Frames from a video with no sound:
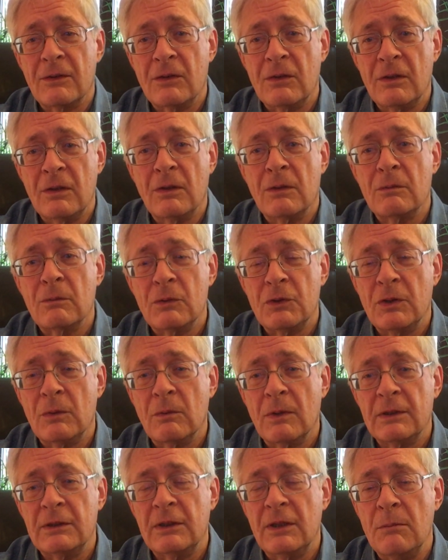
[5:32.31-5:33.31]
She
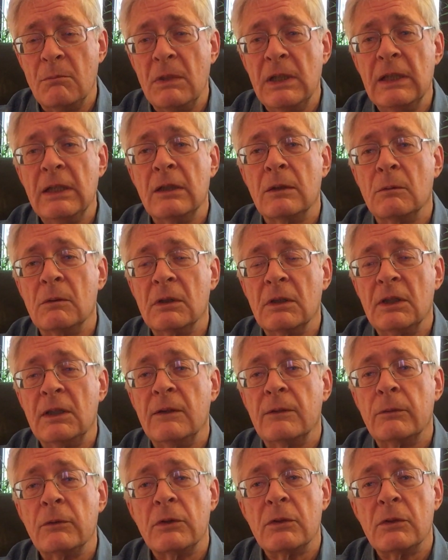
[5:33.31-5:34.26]
wanted immediate relief,